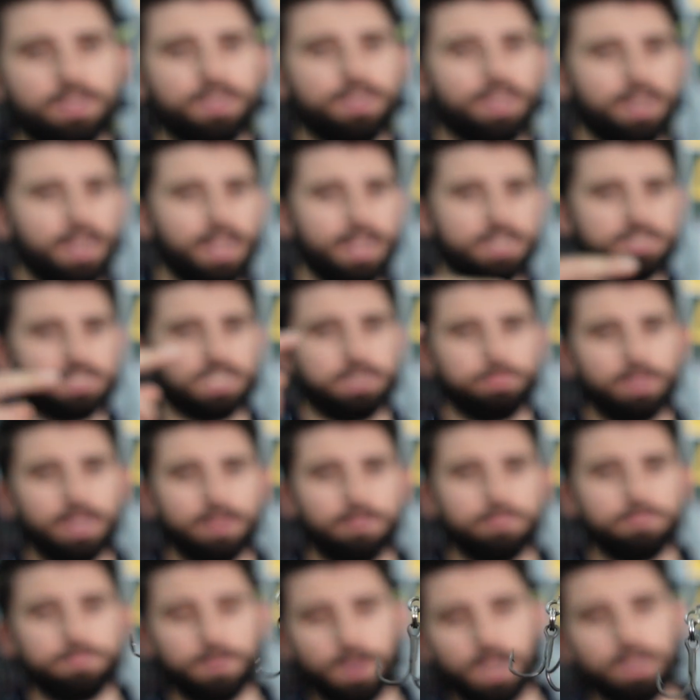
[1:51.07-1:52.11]
It lasted
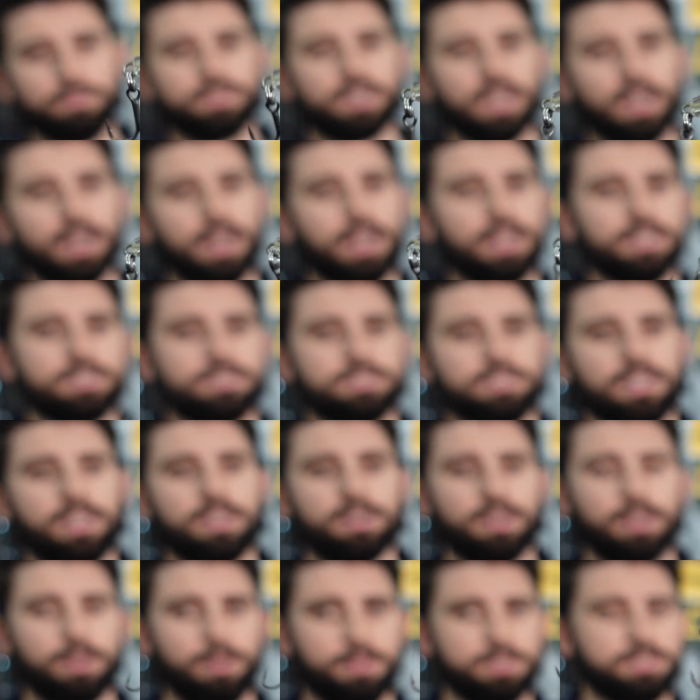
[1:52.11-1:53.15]
about 5 casts
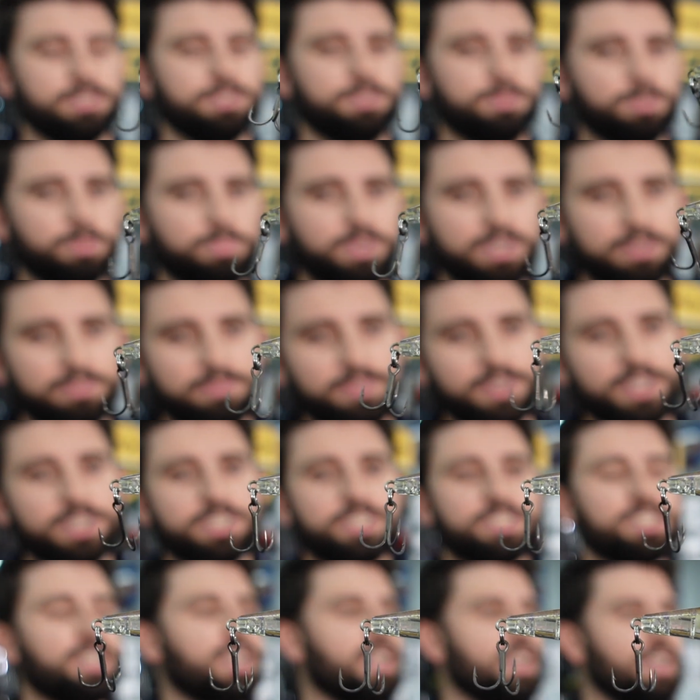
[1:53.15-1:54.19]
and I lost it to a big
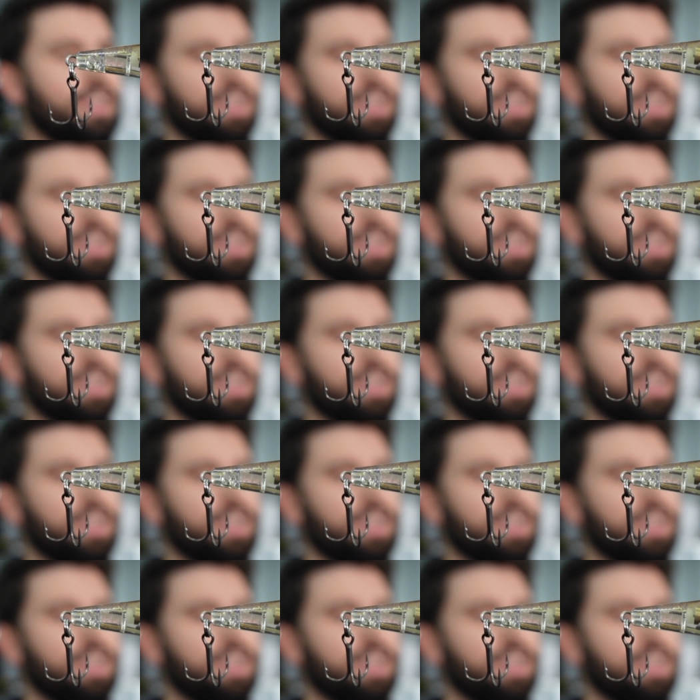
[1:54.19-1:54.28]
fish.